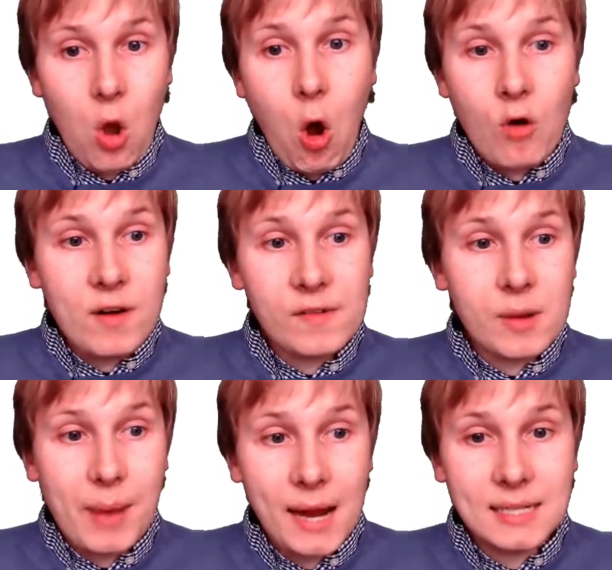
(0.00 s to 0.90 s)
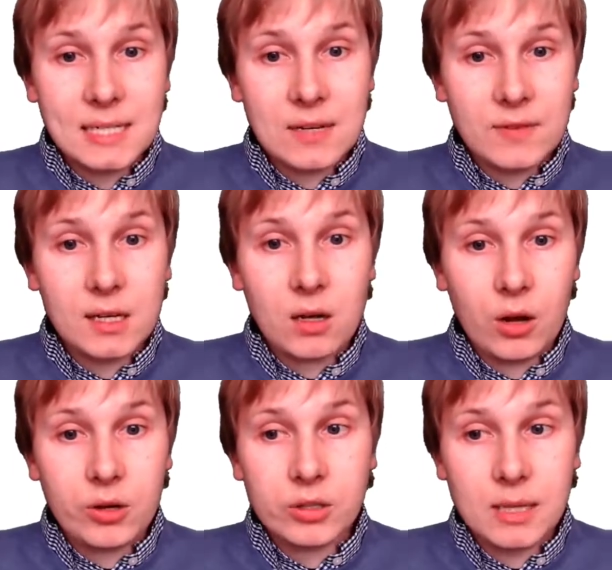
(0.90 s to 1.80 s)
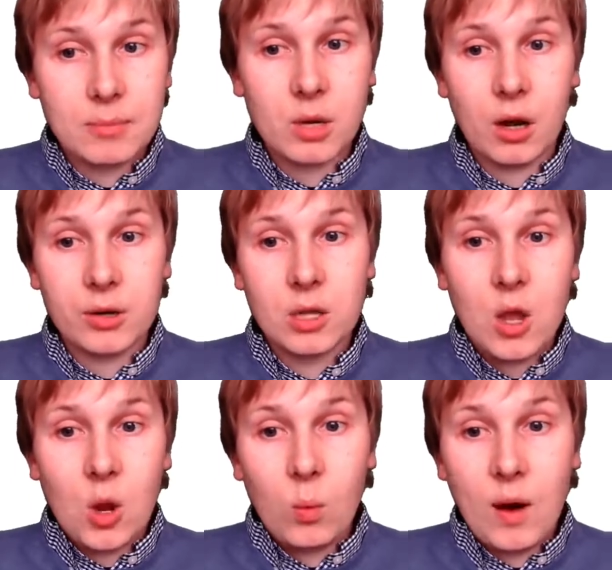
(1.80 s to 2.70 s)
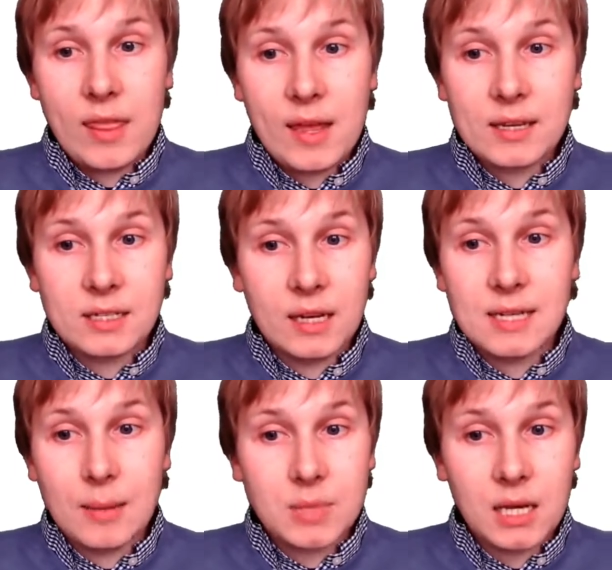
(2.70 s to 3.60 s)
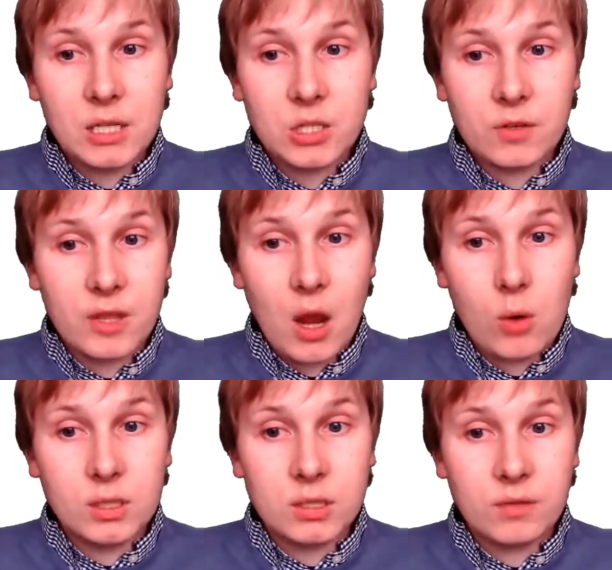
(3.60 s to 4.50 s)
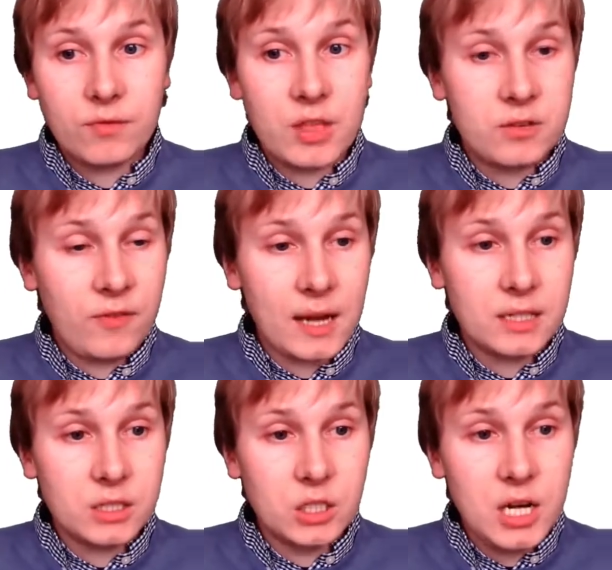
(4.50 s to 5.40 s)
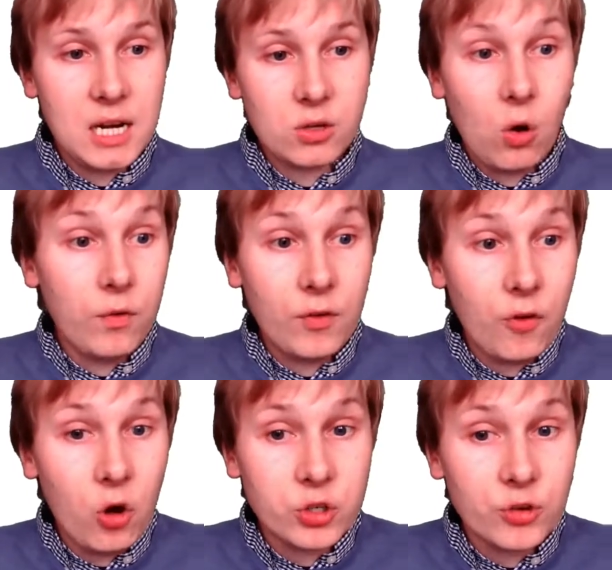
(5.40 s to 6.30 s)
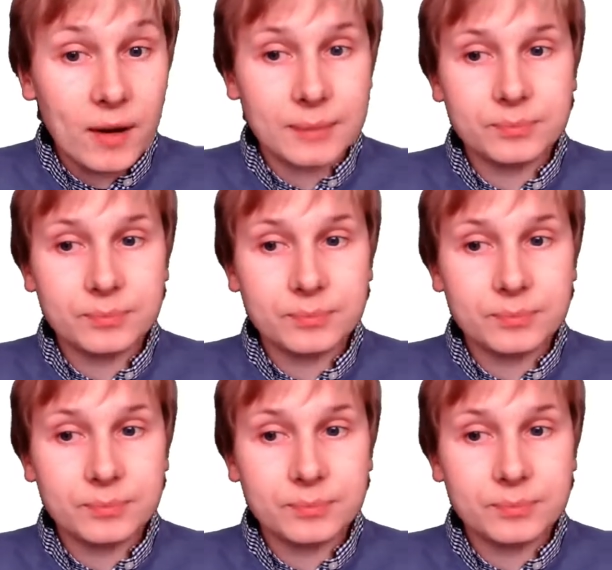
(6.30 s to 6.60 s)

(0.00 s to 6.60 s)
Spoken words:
or even a pay TV card or SIM card, where there's temptation for the owner of the device to cheat or for forgery.